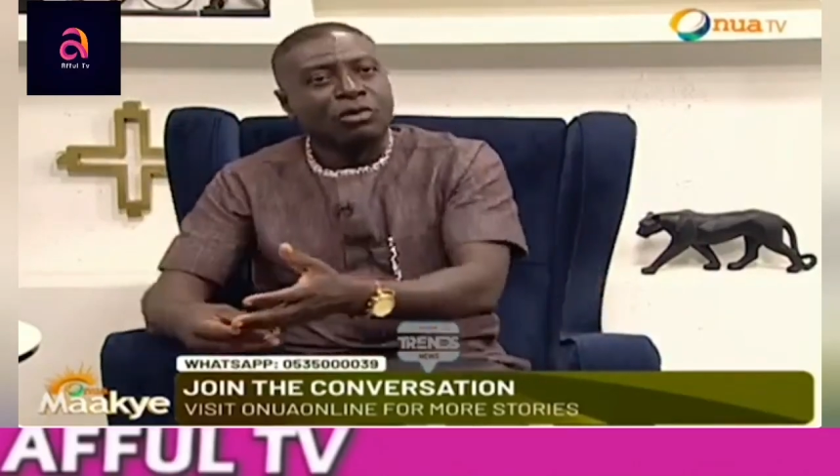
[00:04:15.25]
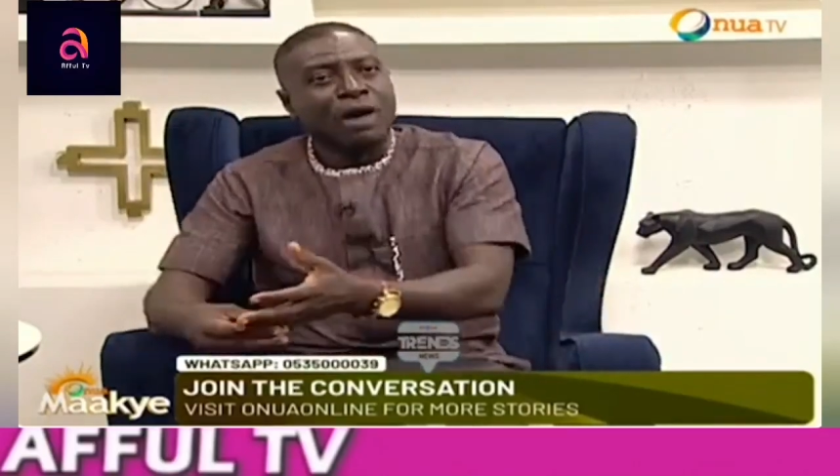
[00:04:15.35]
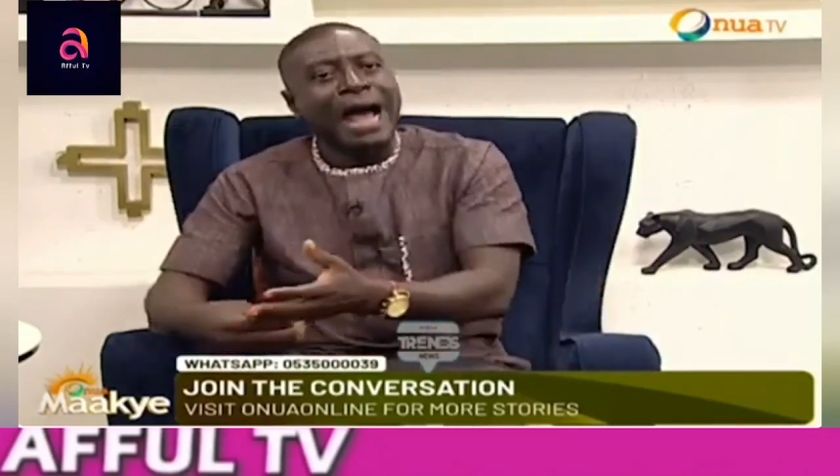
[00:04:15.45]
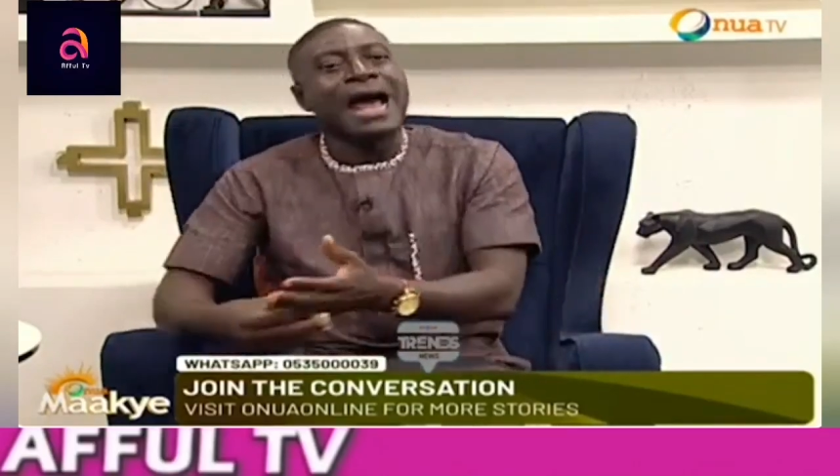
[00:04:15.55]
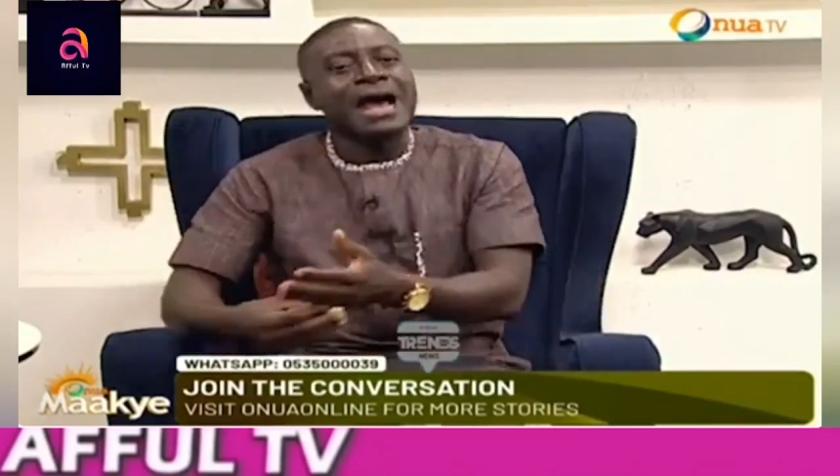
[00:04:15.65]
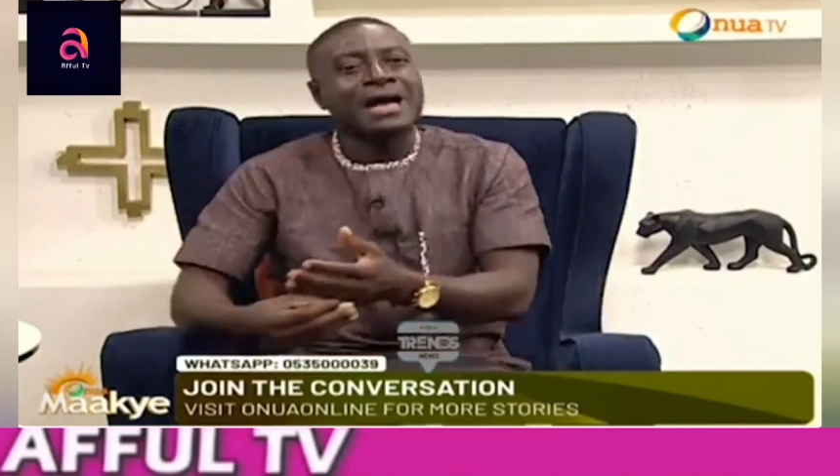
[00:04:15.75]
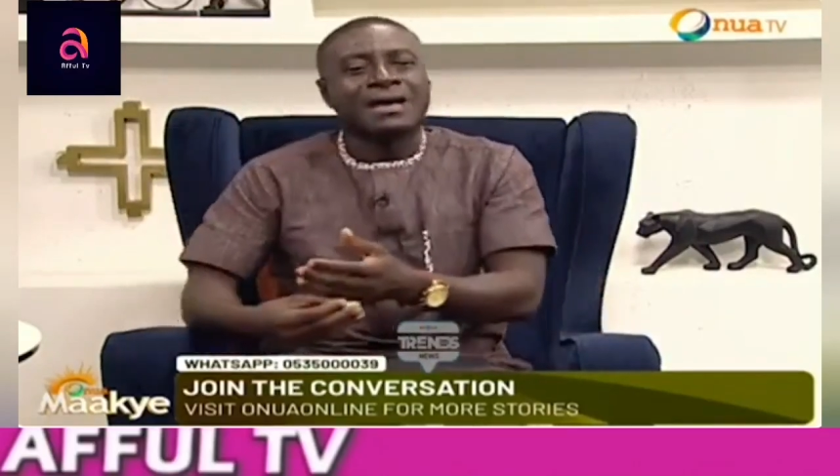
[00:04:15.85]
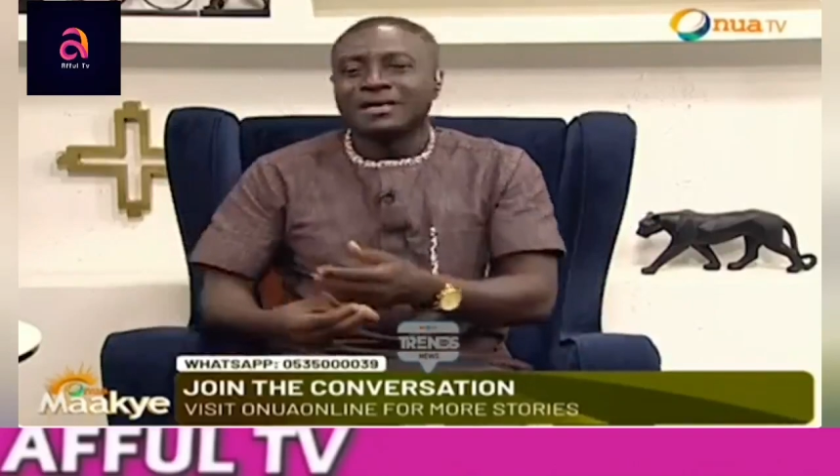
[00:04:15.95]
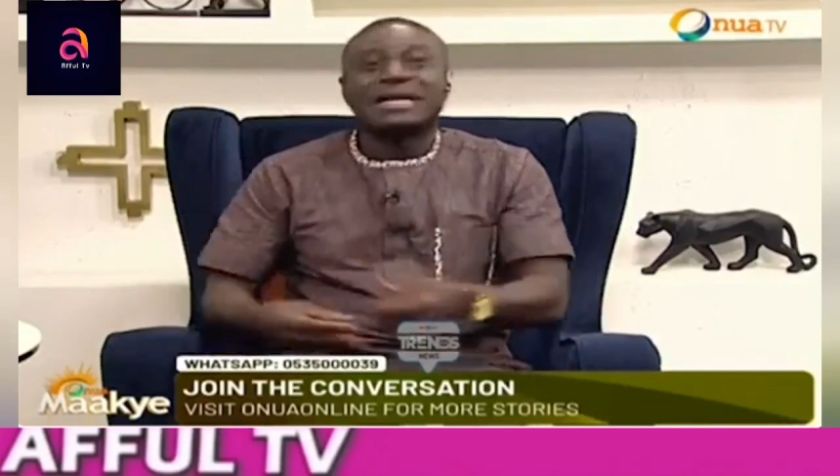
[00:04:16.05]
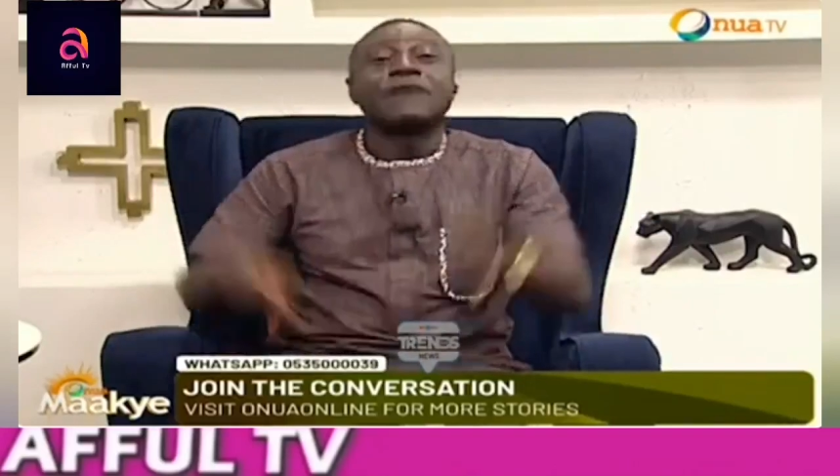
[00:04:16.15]
Ah?
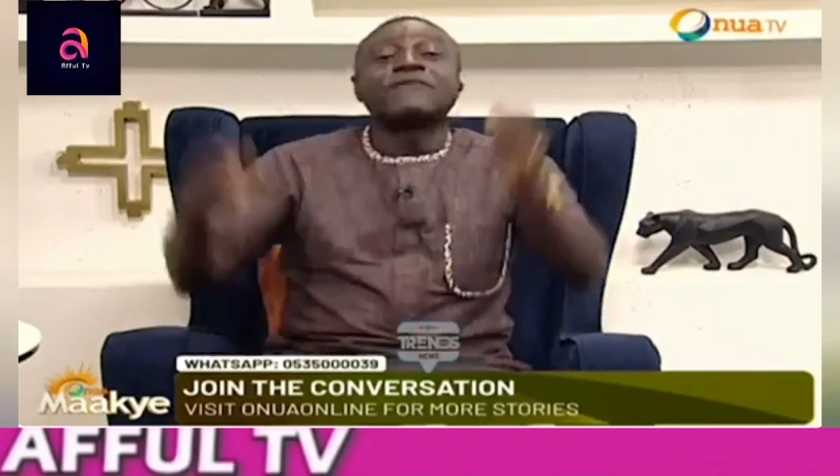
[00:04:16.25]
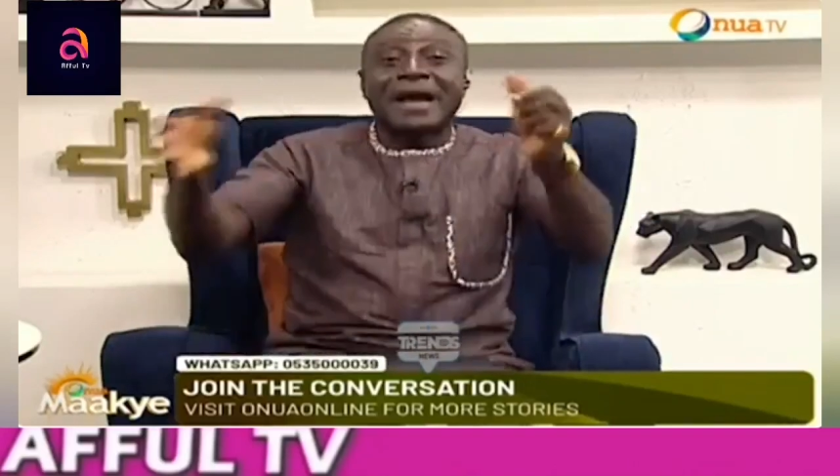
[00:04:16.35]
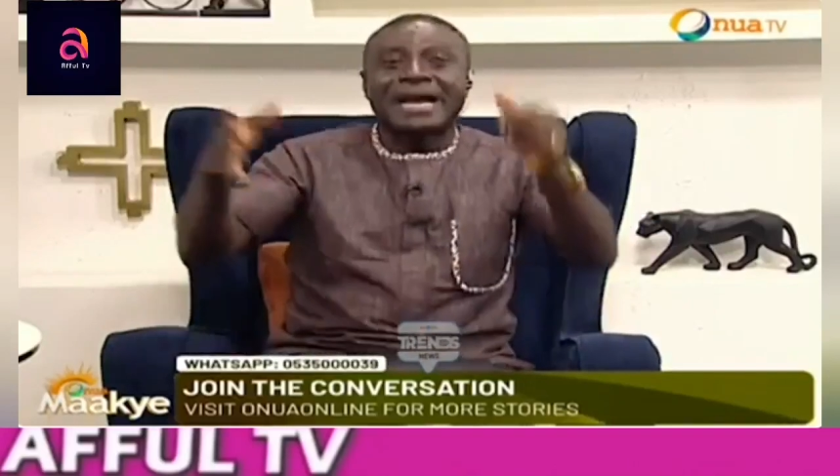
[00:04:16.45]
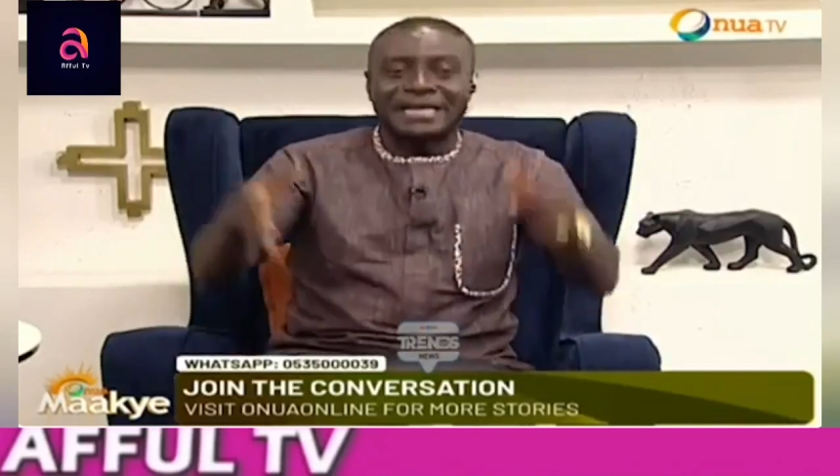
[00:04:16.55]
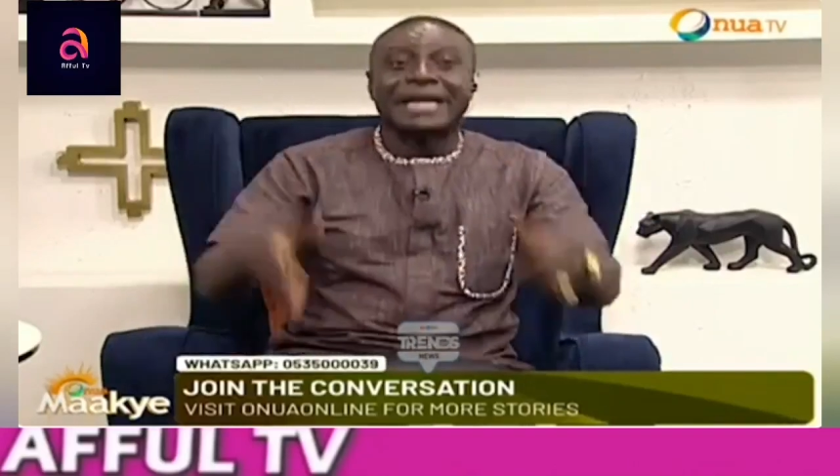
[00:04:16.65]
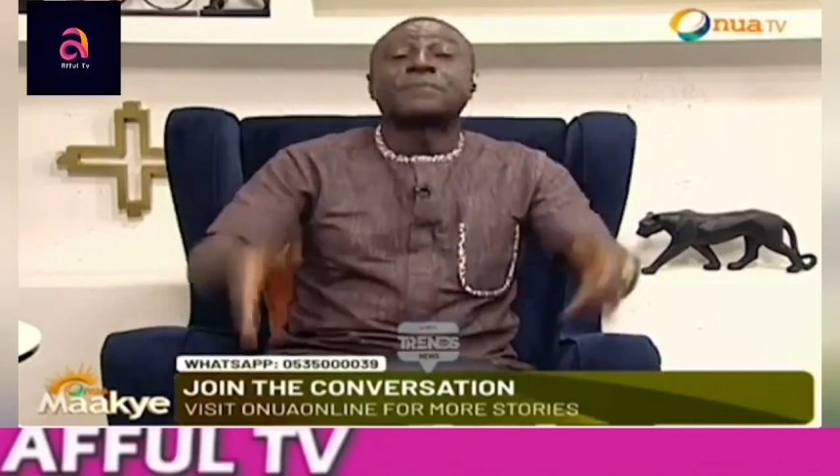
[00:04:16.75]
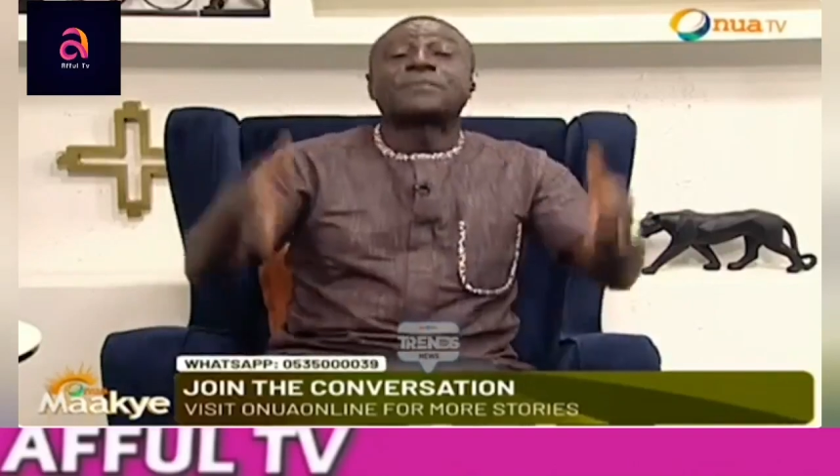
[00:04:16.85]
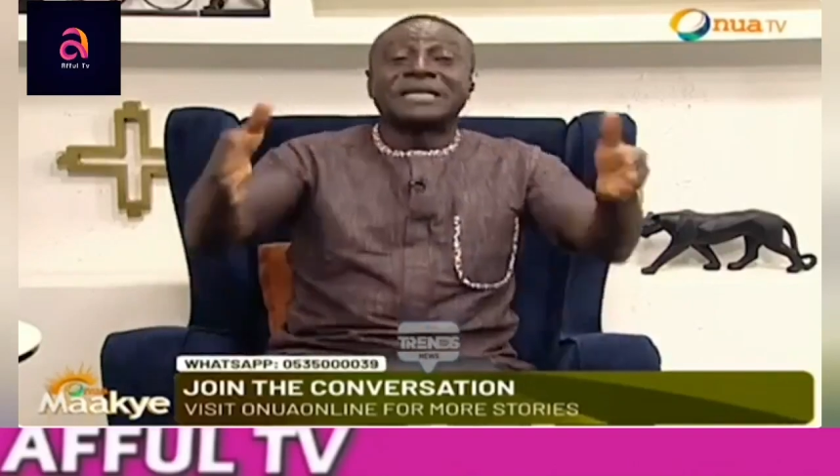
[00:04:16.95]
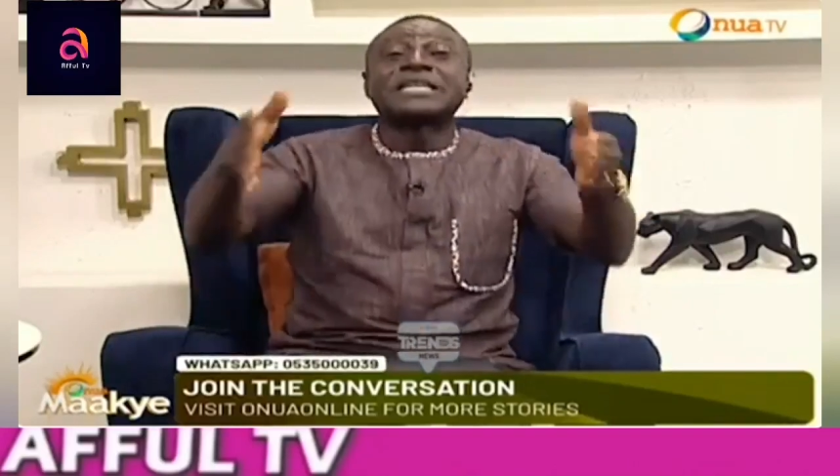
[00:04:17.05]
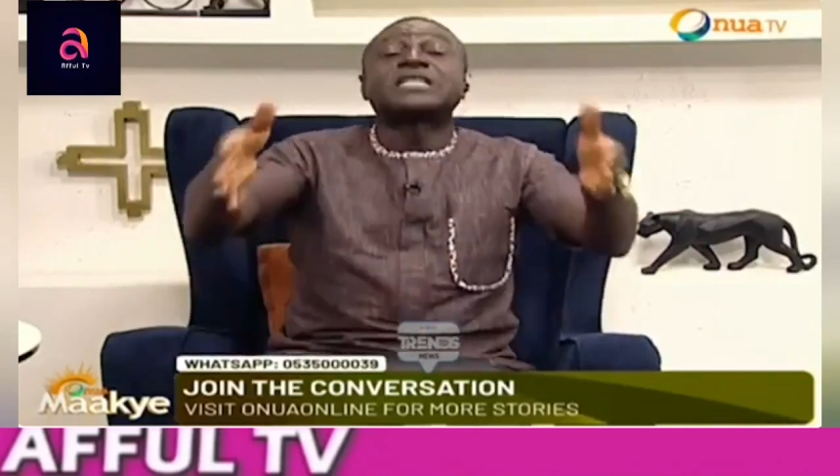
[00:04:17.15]
Chamfine, ye the
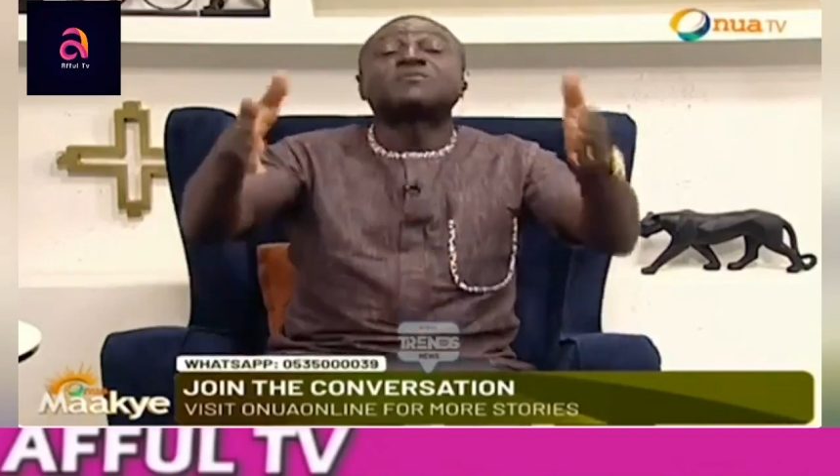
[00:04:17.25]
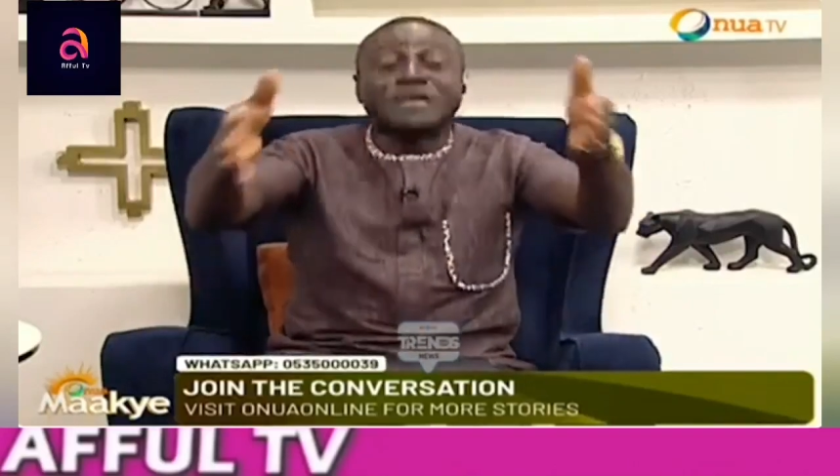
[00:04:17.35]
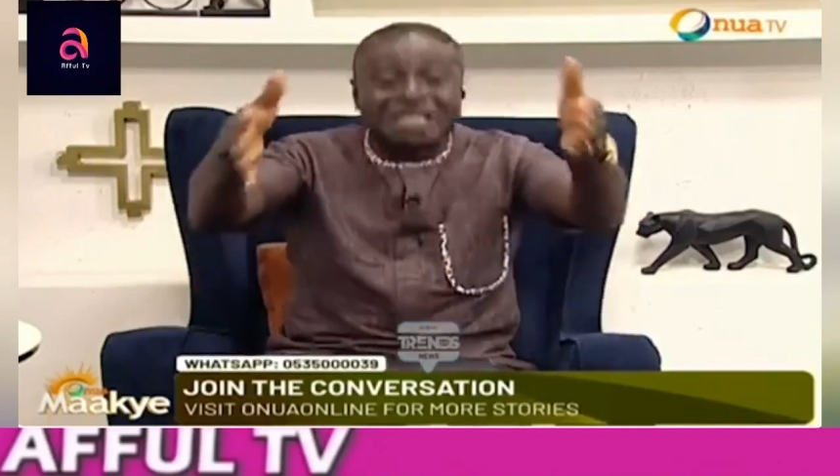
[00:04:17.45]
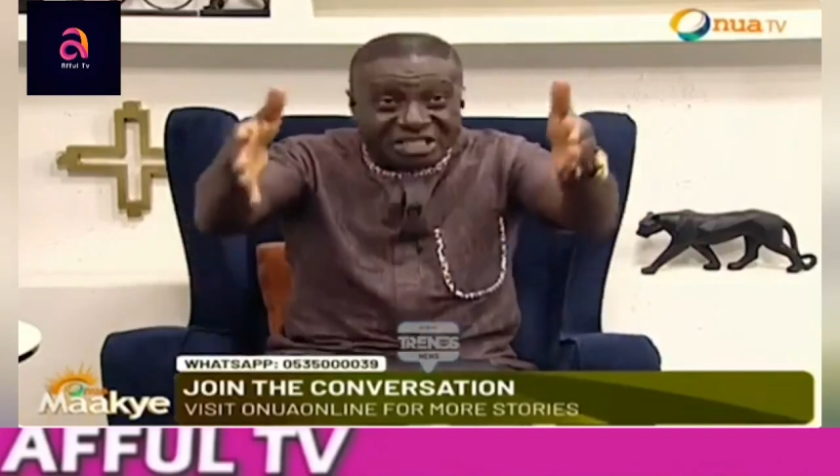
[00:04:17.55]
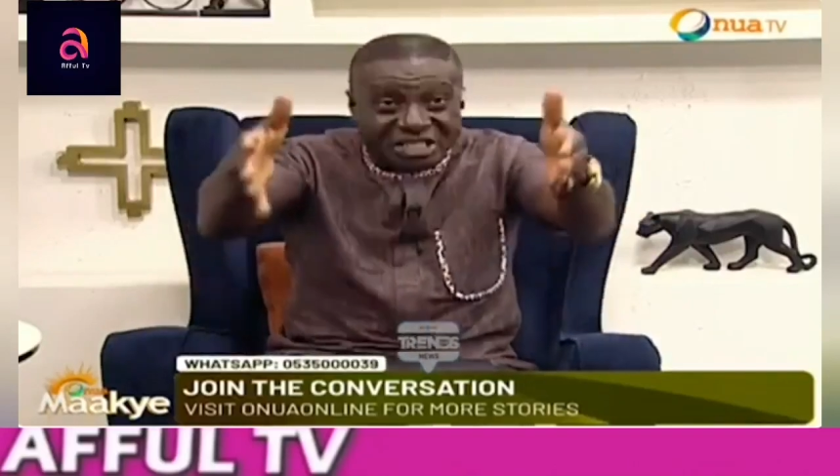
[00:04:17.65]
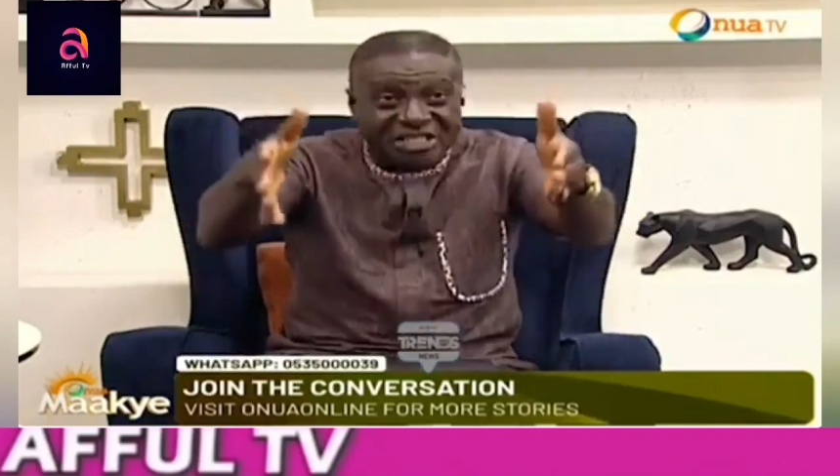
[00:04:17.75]
printing speech.